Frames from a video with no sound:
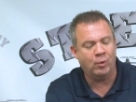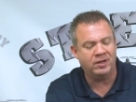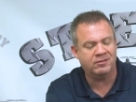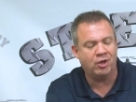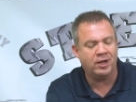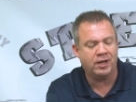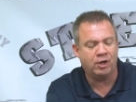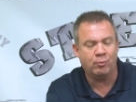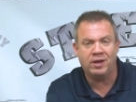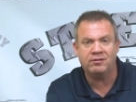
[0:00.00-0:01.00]
white dot
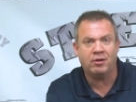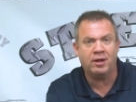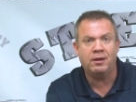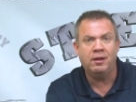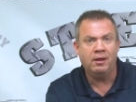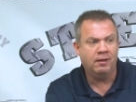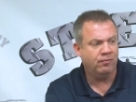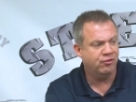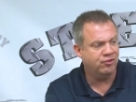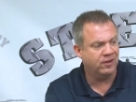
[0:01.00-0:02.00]
and a red dot,
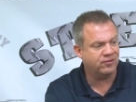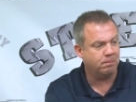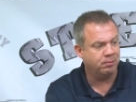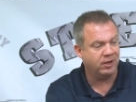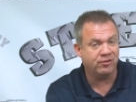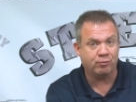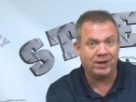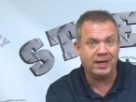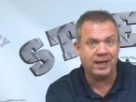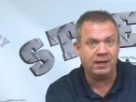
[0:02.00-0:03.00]
just plugs
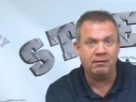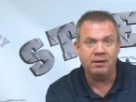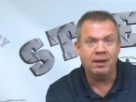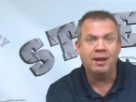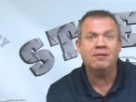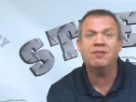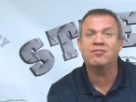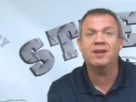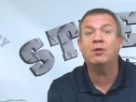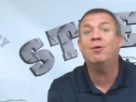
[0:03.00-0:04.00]
right in,
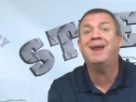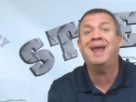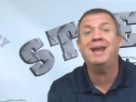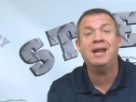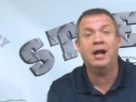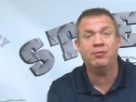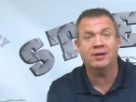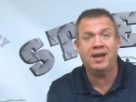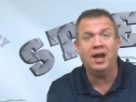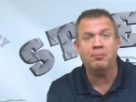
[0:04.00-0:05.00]
just like around any
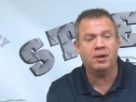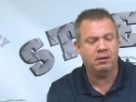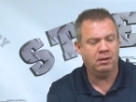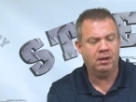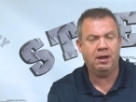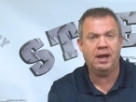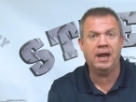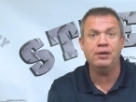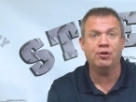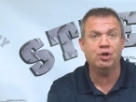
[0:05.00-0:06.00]
other camera,
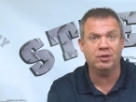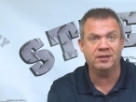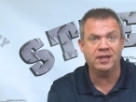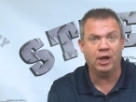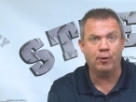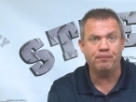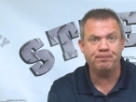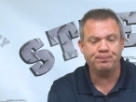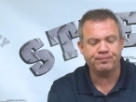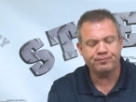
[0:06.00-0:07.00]
and you're good to go.
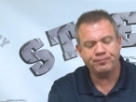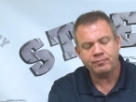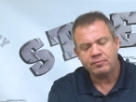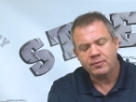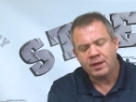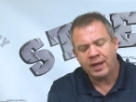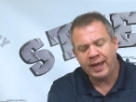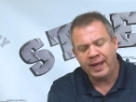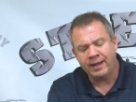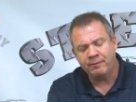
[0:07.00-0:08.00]

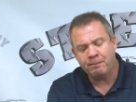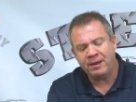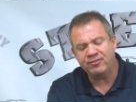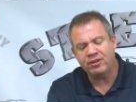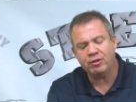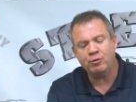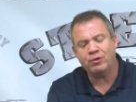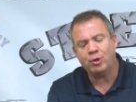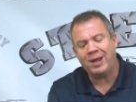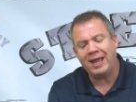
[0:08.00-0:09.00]
And basically
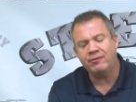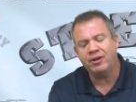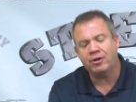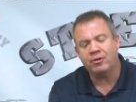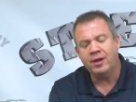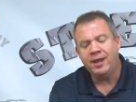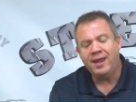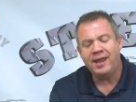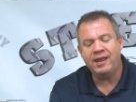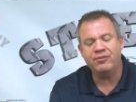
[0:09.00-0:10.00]
what you have here
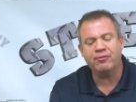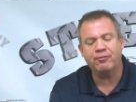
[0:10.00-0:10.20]
is